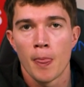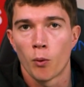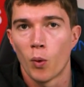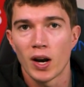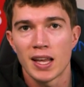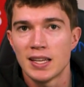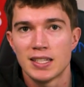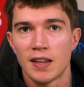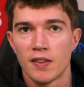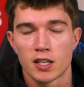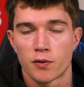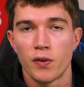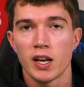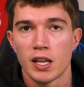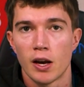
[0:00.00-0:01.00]
what he did in
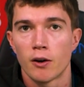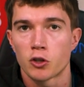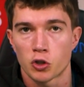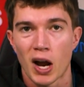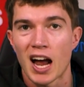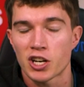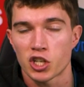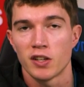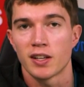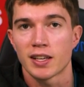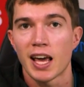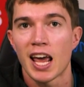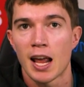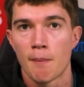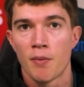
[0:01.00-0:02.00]
this video, trashing the
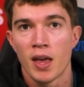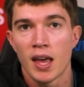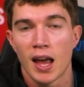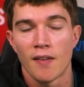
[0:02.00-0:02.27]
game